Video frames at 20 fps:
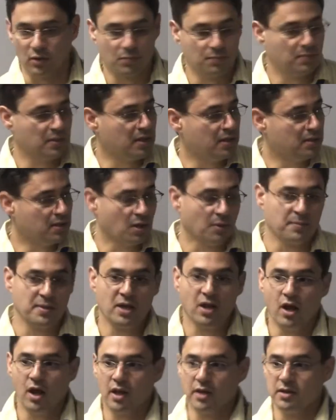or
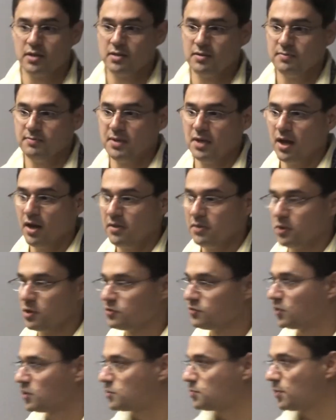beyond
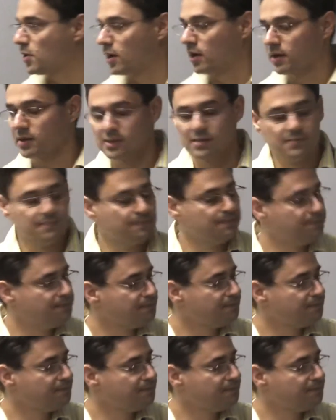those first products.